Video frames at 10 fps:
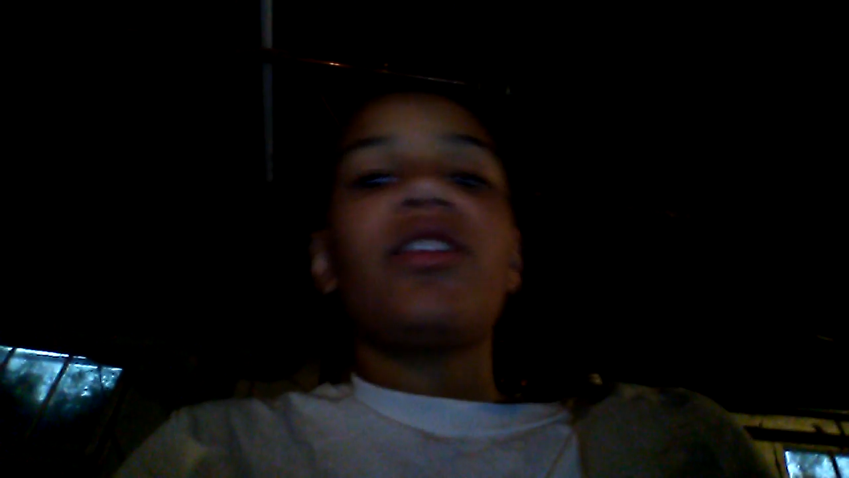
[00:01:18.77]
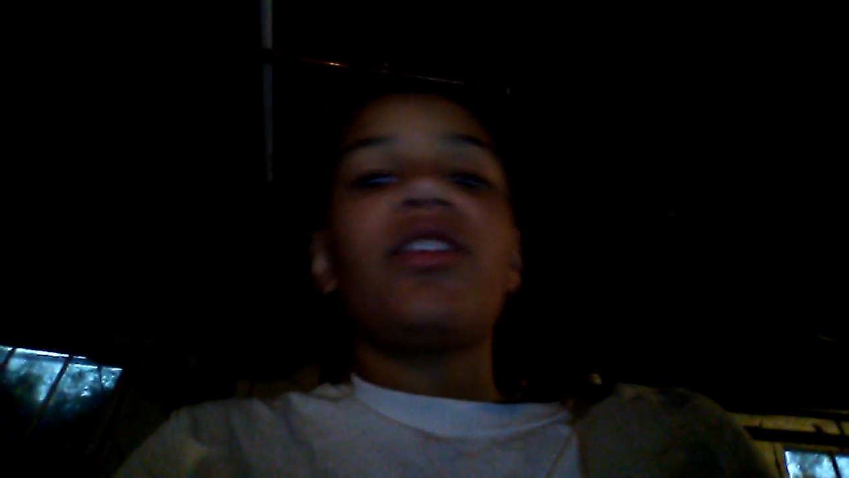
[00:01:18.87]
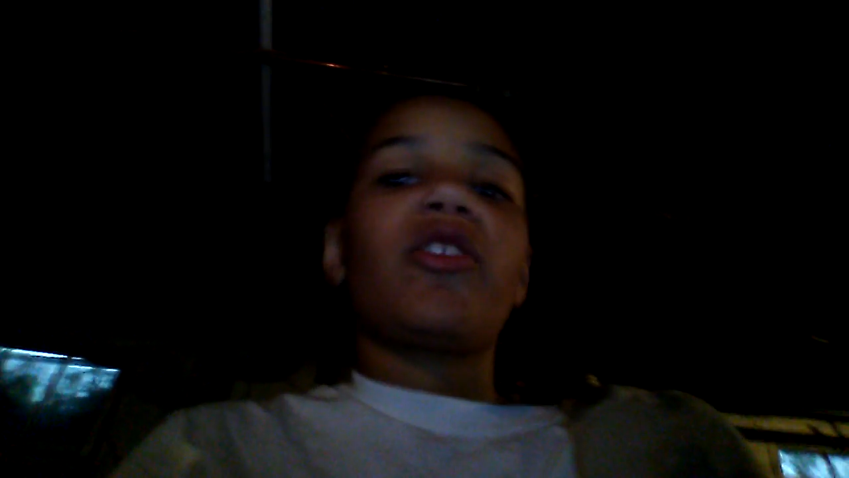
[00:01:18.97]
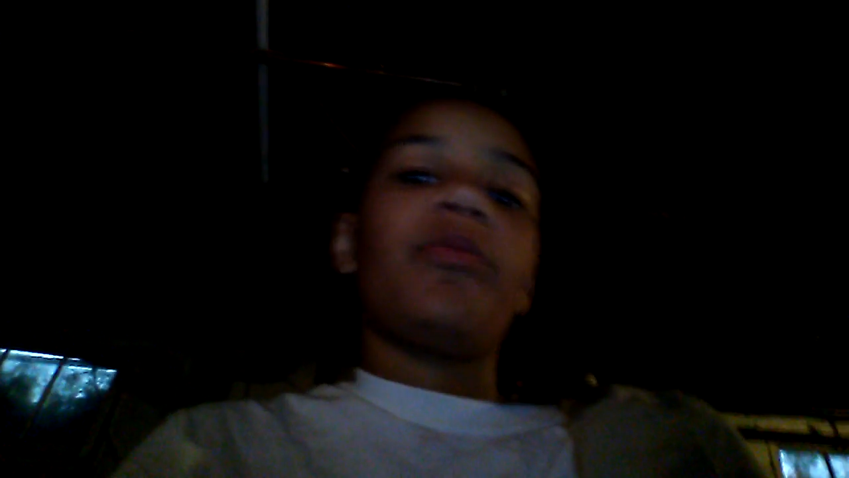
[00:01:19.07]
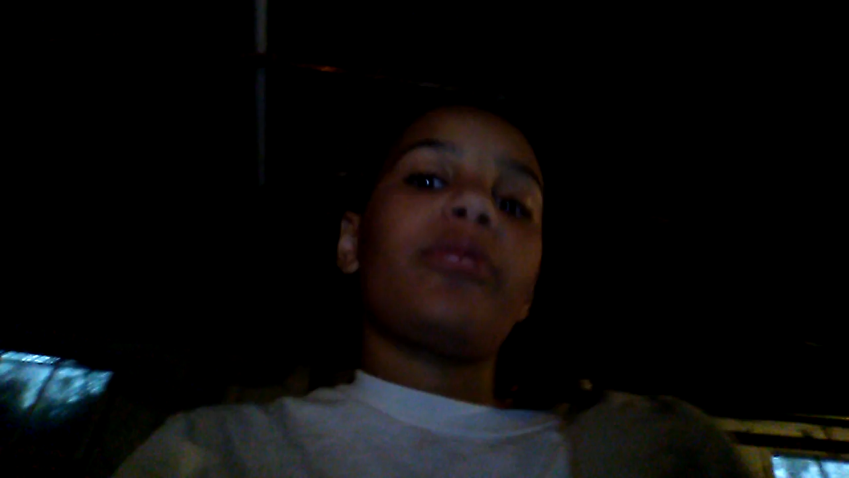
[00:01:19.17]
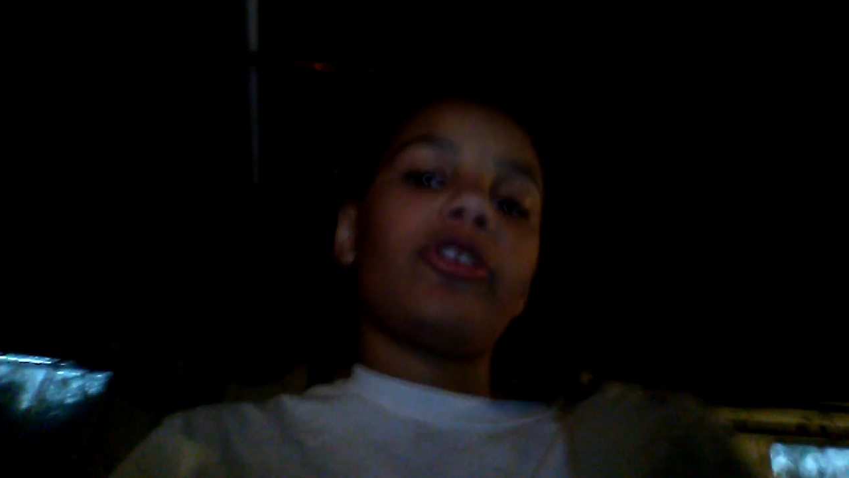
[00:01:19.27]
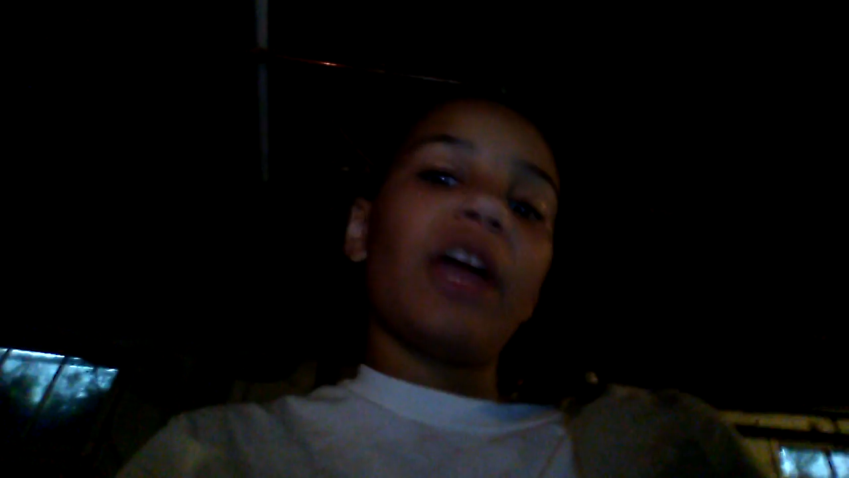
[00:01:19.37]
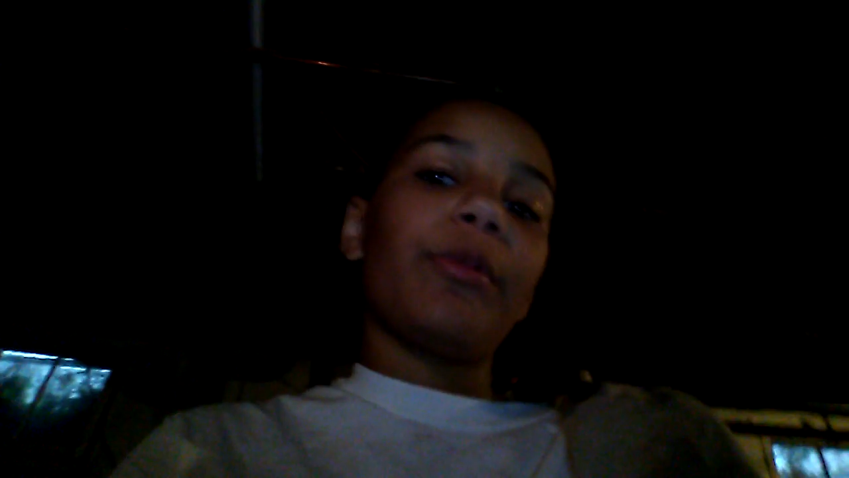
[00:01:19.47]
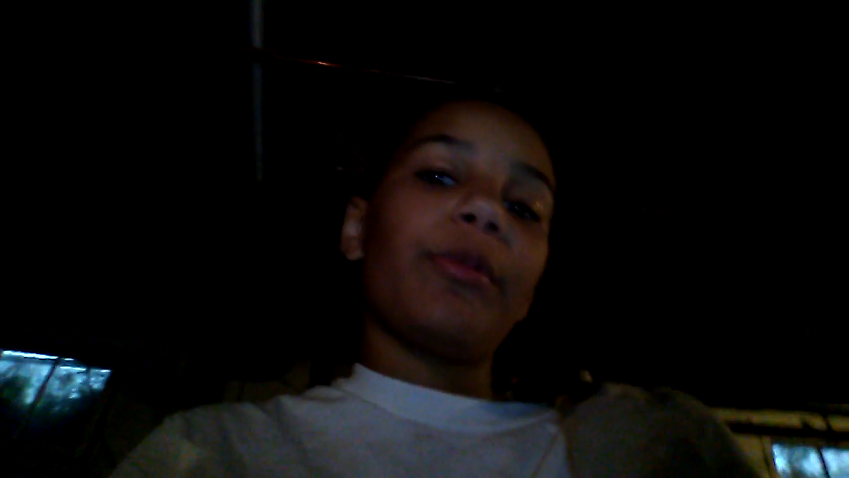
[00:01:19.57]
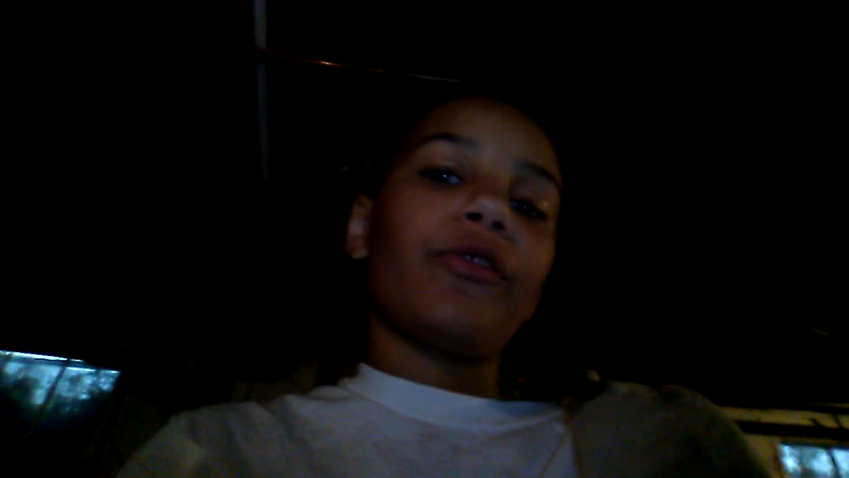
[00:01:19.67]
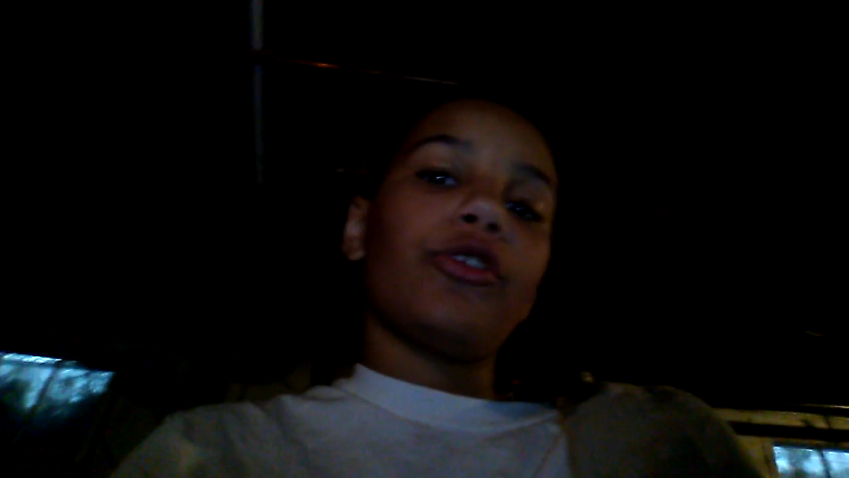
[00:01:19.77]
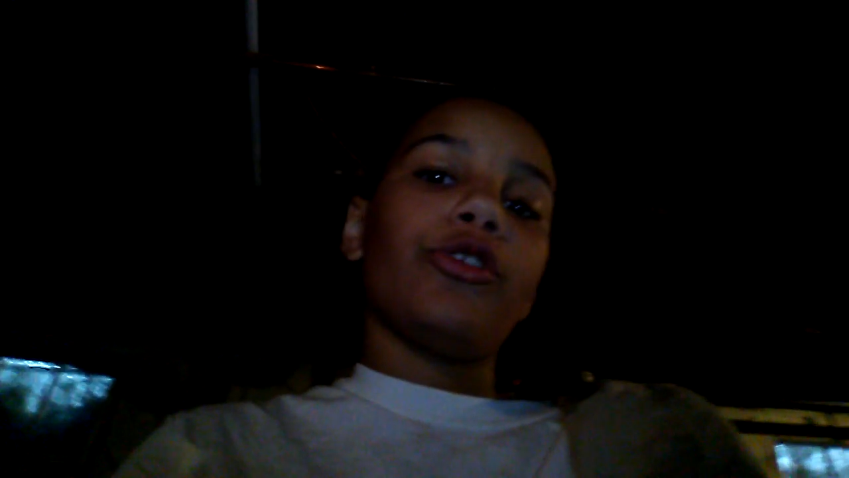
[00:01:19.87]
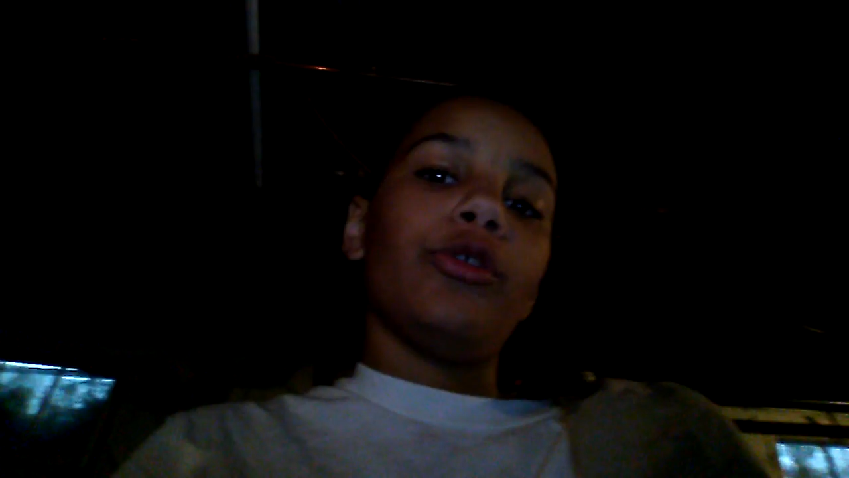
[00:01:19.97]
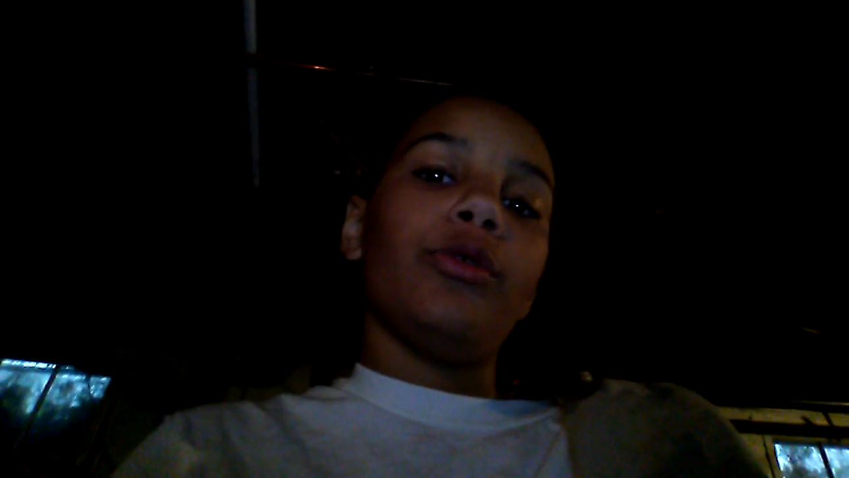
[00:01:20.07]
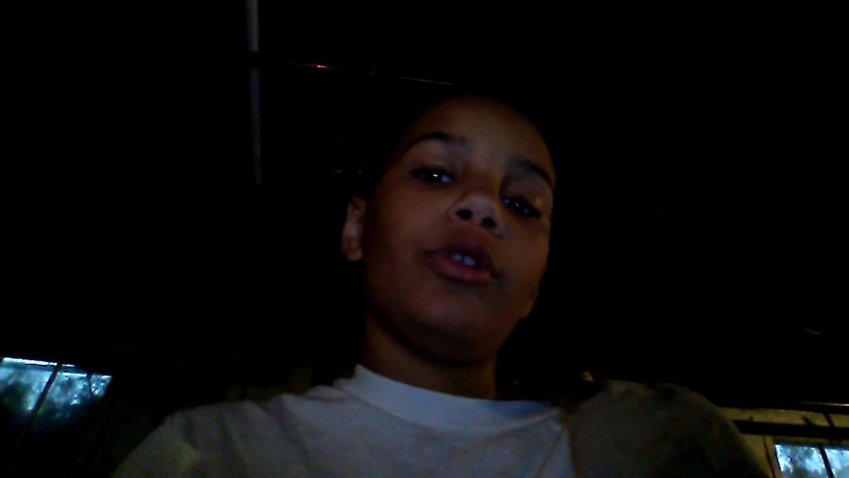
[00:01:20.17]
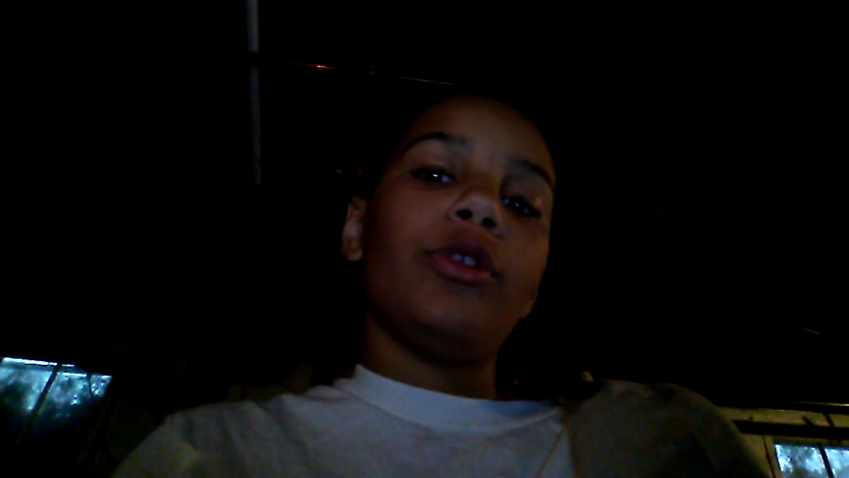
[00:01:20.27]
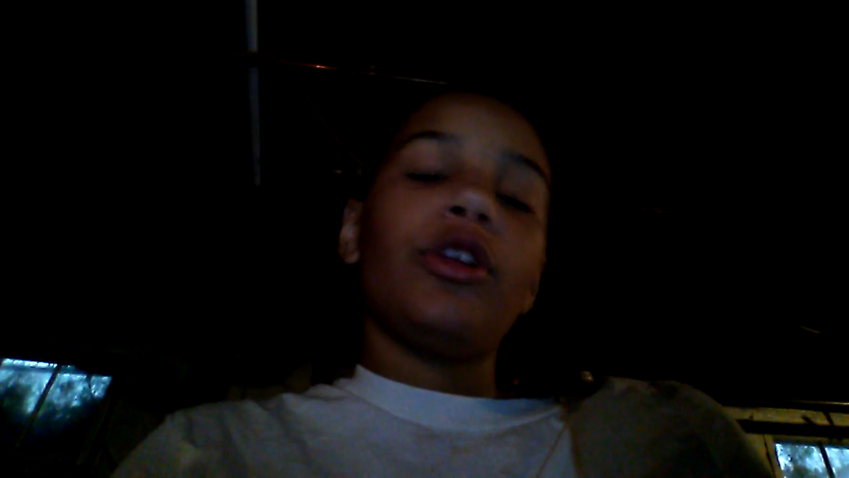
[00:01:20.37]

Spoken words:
Subscribe if you're new.